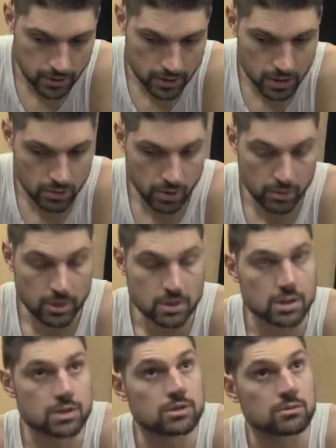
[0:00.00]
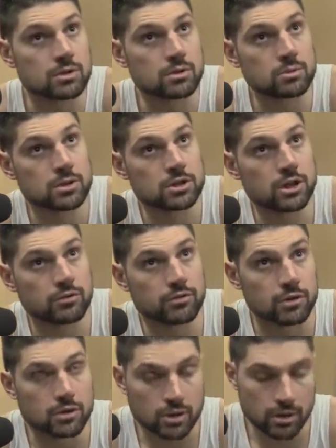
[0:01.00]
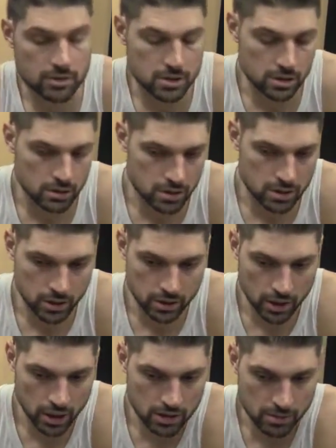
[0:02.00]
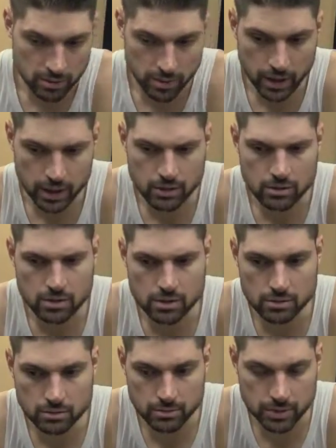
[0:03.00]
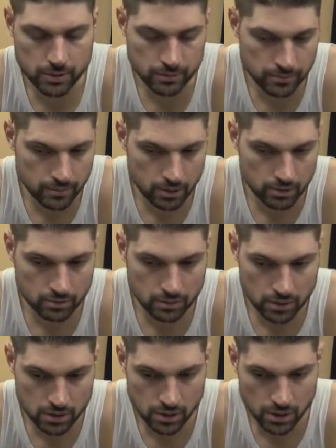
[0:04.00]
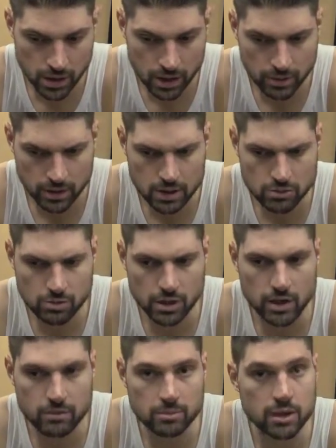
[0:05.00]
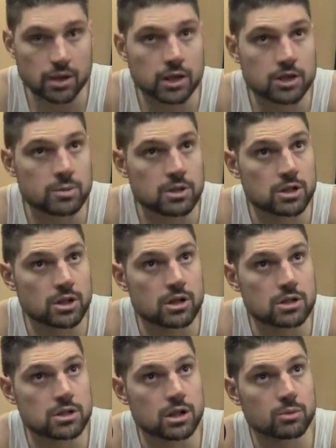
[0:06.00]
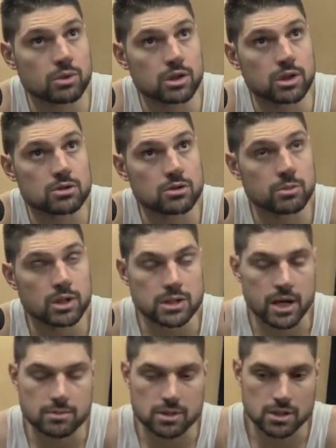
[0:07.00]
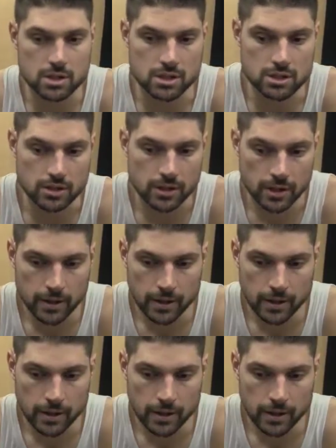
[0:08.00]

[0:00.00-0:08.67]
that's why it makes it much tougher. And obviously, you know, there's still a lot to be played. You know, but you know, in a game like this, when you have a big lead, especially us, that we did it so many times this season,